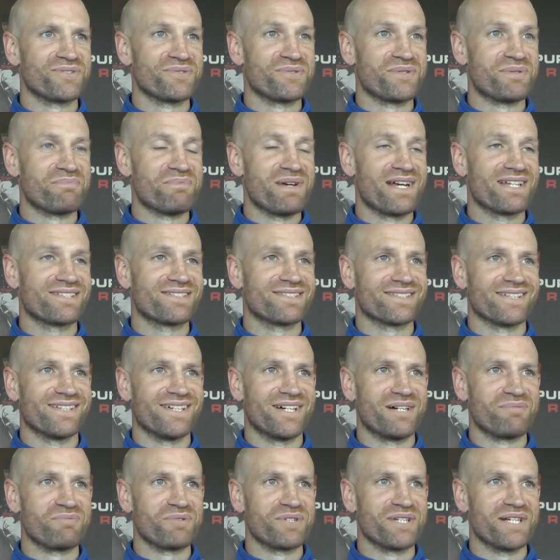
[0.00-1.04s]
doing a Masters at
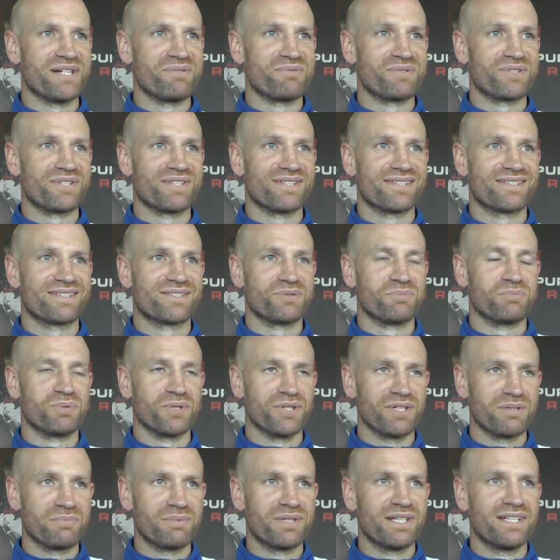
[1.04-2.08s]
Hartpury now, which is
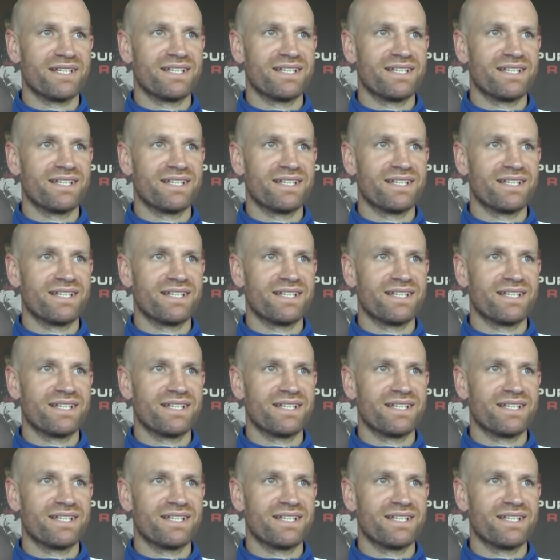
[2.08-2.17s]
superb.